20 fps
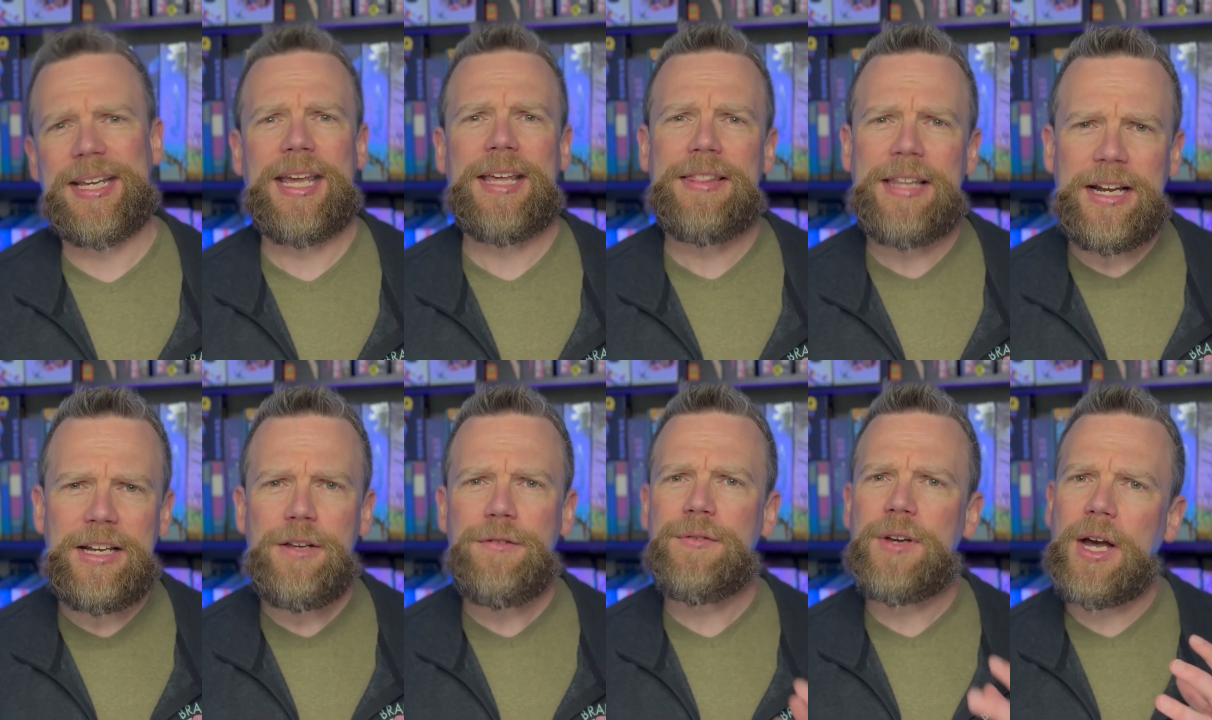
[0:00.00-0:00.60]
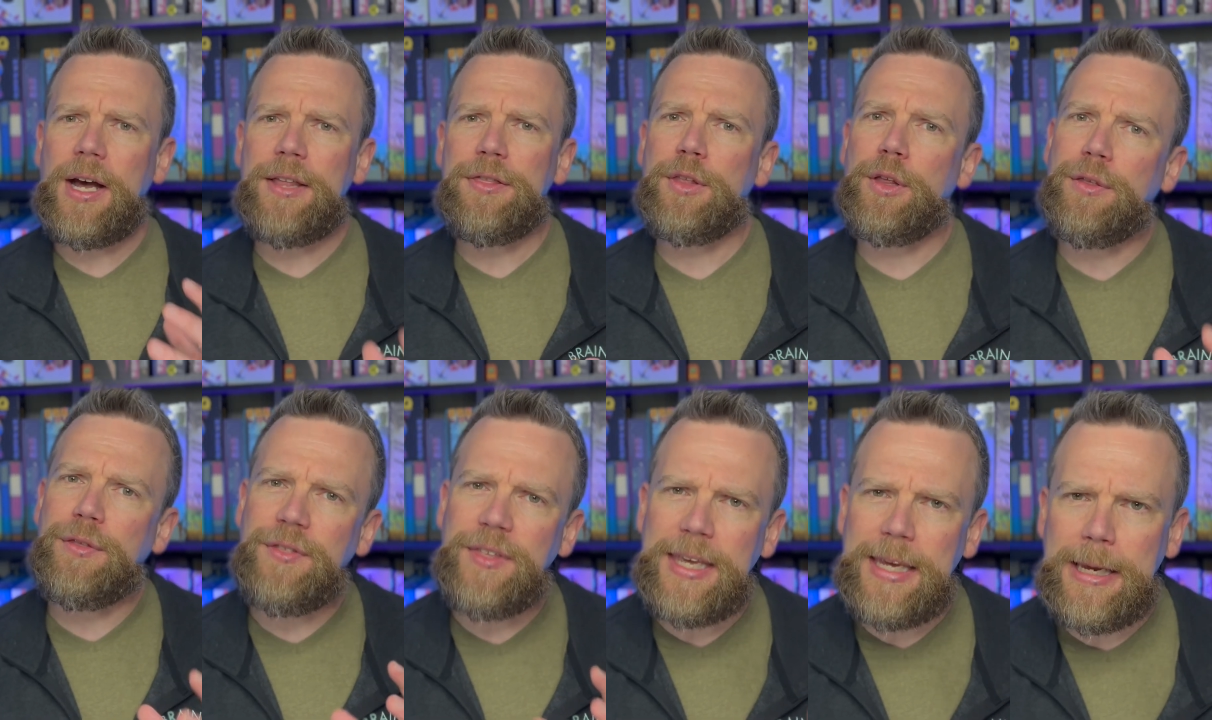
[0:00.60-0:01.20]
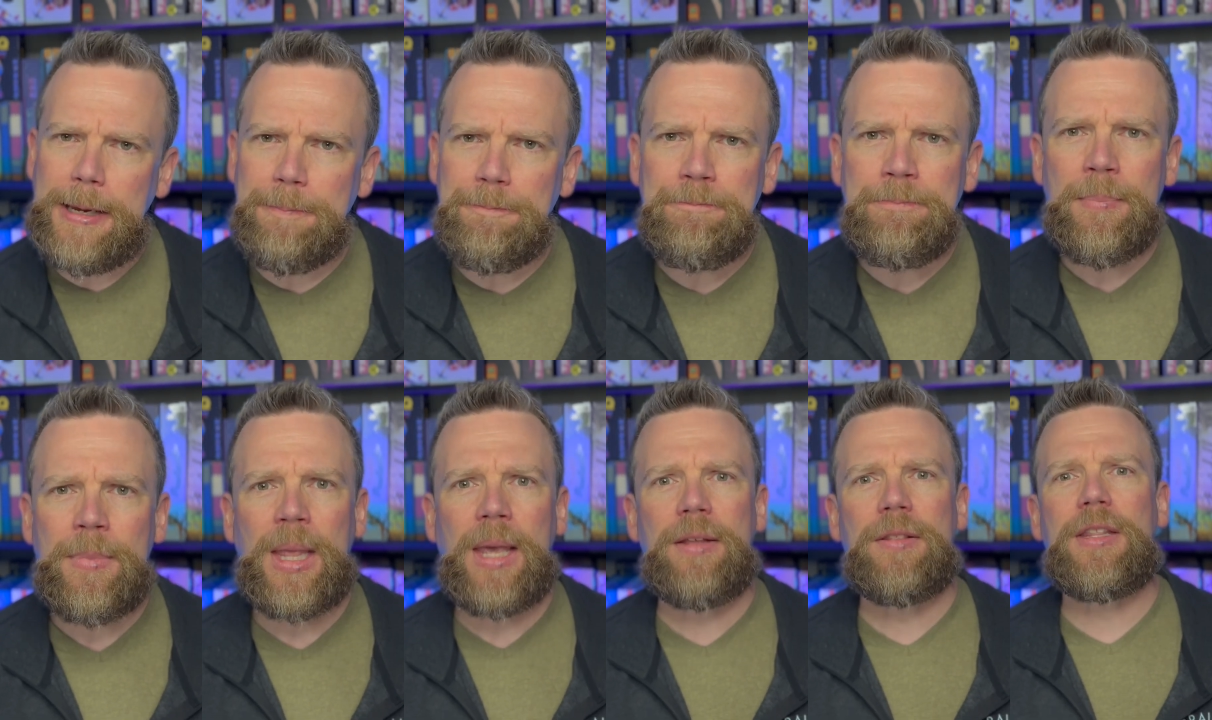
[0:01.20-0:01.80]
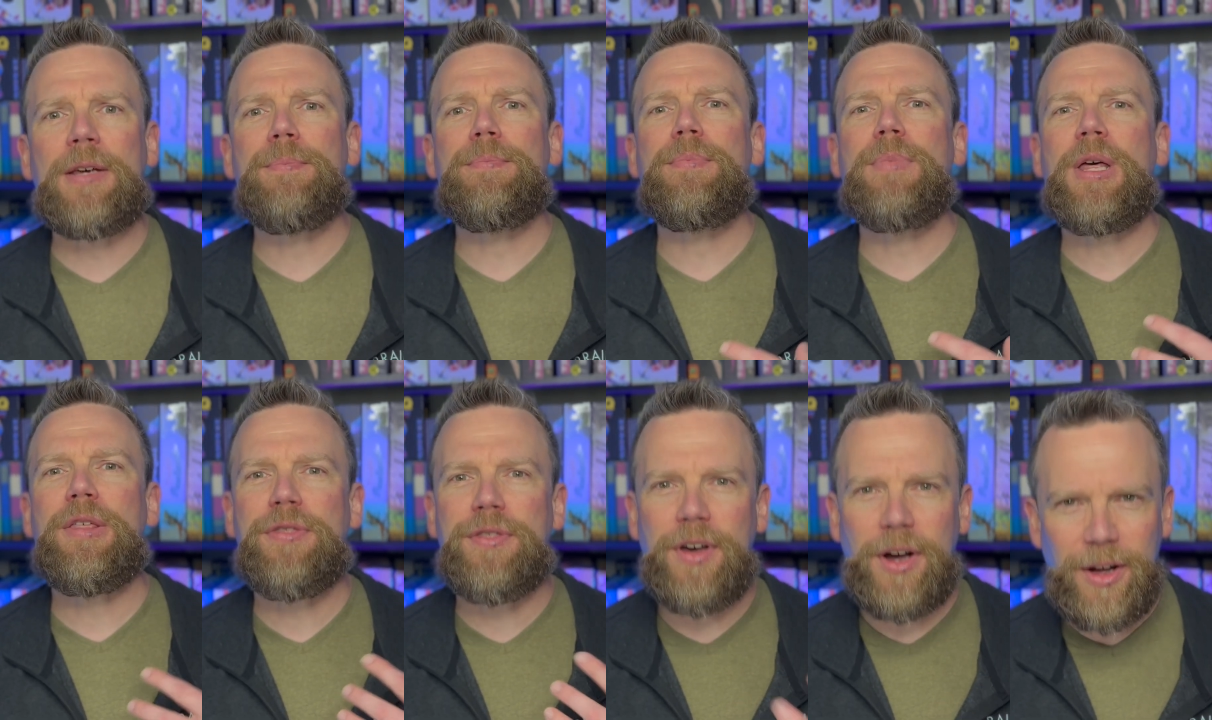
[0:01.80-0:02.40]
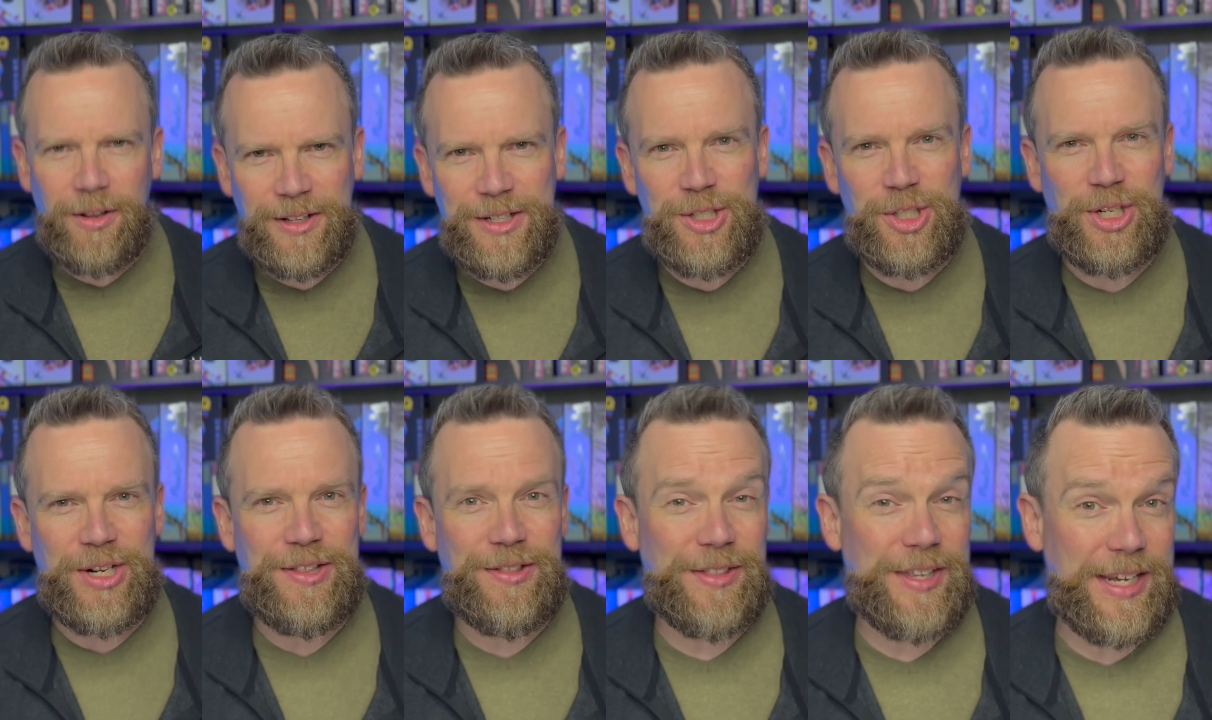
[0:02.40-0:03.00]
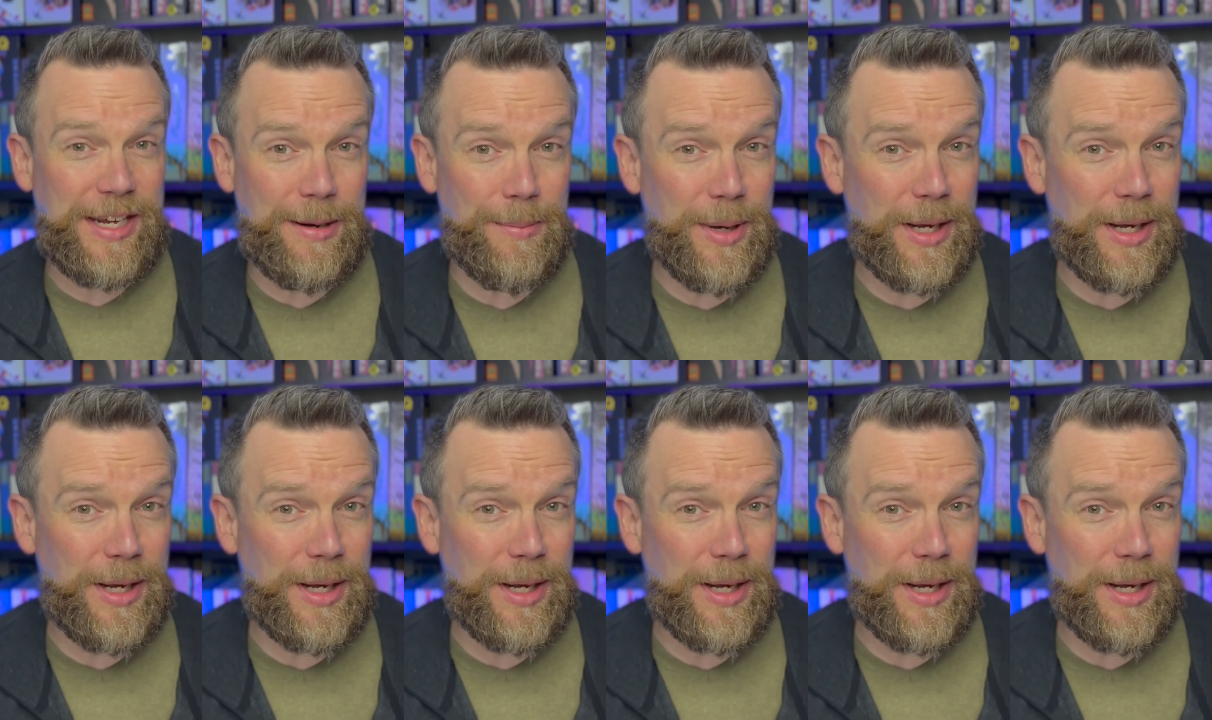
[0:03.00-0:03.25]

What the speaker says: And then you've got the theme, the mythology theme.